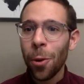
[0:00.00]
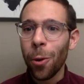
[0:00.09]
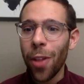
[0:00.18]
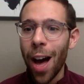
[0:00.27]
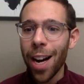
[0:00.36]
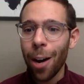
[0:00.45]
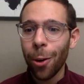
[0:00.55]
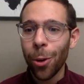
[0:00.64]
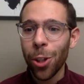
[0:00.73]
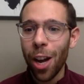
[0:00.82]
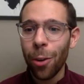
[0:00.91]
With that, I want to
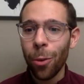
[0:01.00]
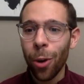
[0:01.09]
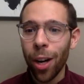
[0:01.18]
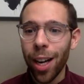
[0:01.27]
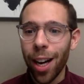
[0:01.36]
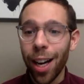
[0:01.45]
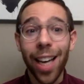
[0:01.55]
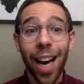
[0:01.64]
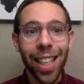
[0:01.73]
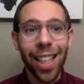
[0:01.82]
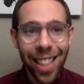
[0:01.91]
wish everyone uh,
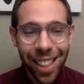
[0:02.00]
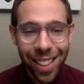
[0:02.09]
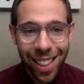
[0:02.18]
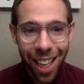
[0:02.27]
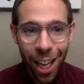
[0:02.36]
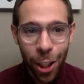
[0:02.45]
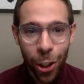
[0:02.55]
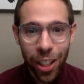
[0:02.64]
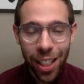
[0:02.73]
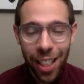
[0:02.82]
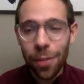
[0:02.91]
kalimichta, a
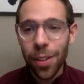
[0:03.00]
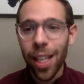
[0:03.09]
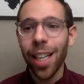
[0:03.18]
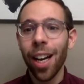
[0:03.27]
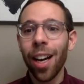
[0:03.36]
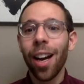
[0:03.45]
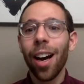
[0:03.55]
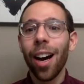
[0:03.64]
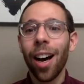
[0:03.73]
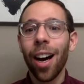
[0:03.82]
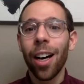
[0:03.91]
good evening.
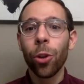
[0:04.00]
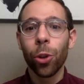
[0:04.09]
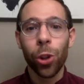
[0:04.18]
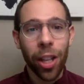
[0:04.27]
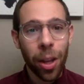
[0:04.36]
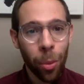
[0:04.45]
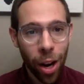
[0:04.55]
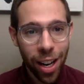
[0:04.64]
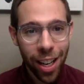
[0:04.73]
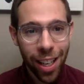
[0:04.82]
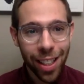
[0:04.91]
Uh, Nochada
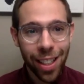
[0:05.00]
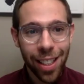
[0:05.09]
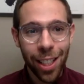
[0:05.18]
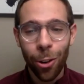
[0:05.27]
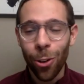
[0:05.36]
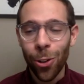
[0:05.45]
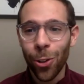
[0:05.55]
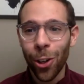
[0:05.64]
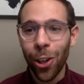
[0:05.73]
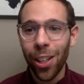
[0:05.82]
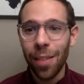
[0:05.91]
buena in Ladino, also a
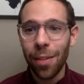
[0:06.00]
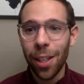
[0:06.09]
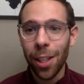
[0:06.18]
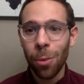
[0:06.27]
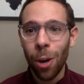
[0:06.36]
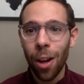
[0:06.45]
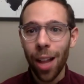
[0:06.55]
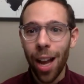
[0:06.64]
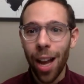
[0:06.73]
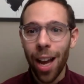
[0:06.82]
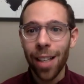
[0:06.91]
good evening as well.
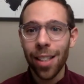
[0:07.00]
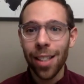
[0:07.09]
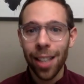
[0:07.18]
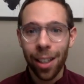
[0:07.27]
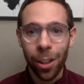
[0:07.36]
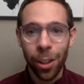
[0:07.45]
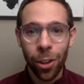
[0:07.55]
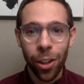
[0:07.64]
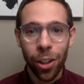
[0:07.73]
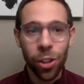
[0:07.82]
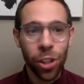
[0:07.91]
And Sekiro Dio,
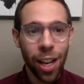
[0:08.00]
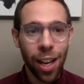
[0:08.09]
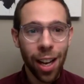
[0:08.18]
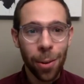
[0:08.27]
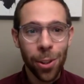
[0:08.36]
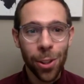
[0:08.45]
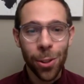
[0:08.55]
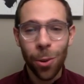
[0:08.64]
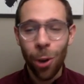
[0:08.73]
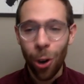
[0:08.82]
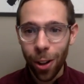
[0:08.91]
inshallah, we'll see
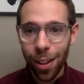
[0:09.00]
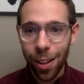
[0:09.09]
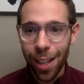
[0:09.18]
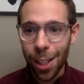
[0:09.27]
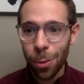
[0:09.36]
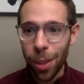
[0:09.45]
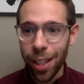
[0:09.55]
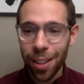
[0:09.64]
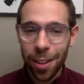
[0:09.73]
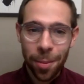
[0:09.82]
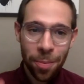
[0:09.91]
you all next week.
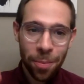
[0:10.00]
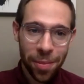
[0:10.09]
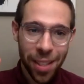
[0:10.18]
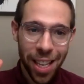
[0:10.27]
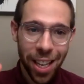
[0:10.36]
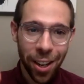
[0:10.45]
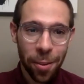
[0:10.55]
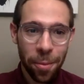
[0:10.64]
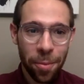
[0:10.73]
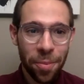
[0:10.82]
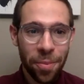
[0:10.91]
Take okay. care.